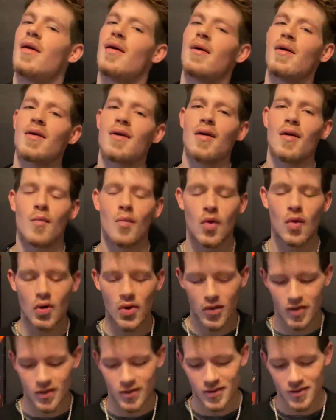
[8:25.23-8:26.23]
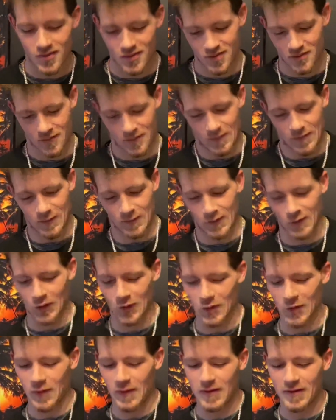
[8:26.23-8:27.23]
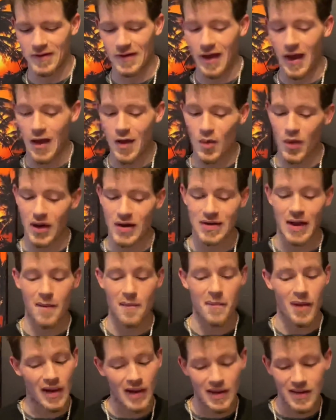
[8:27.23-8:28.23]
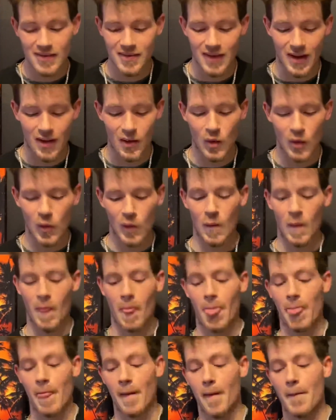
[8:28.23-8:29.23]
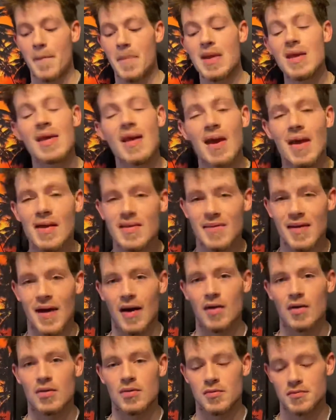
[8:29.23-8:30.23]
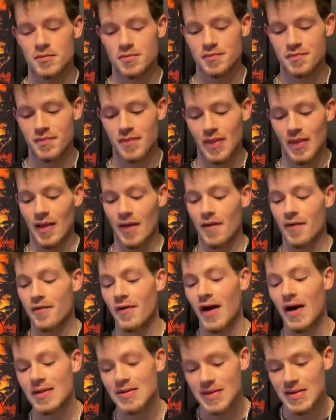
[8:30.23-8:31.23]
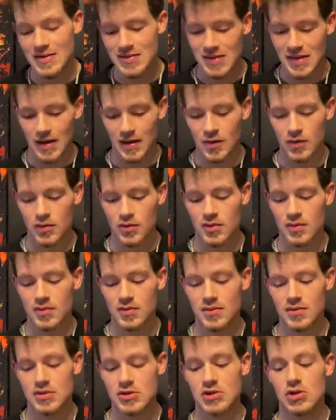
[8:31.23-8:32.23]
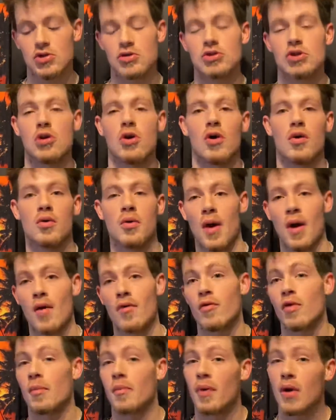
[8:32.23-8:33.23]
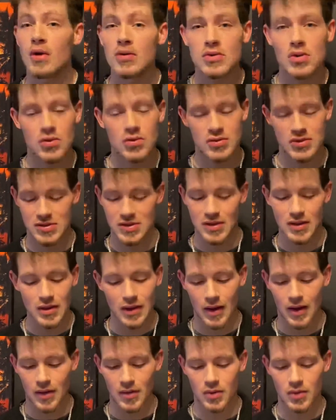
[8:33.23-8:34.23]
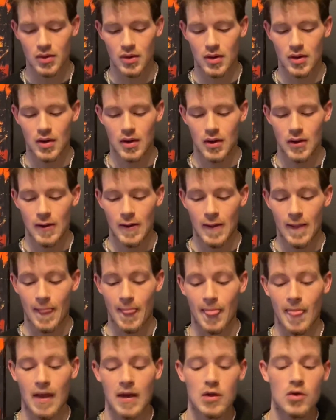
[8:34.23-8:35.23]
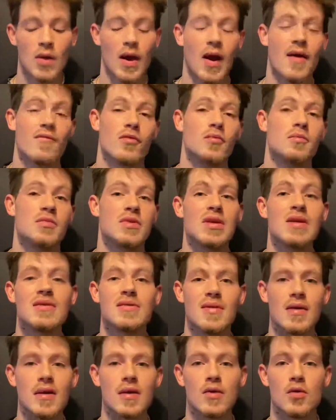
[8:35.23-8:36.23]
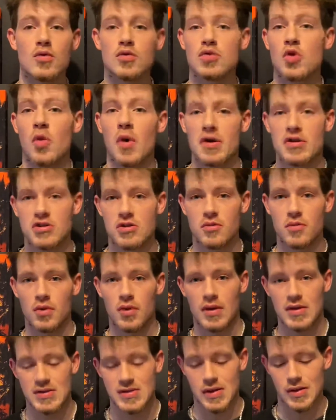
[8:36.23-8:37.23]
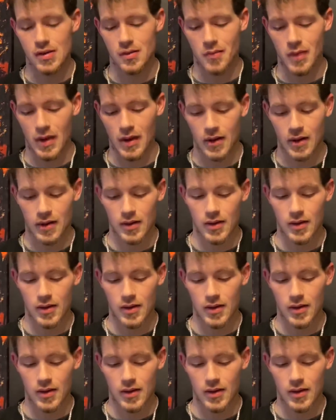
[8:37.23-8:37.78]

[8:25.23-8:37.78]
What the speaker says: Come on. So it's a game where Dembele's out, Piqué's out, Fati's out, Sergio Roberto's still out, and you have Umtiti, who's questionable at center back.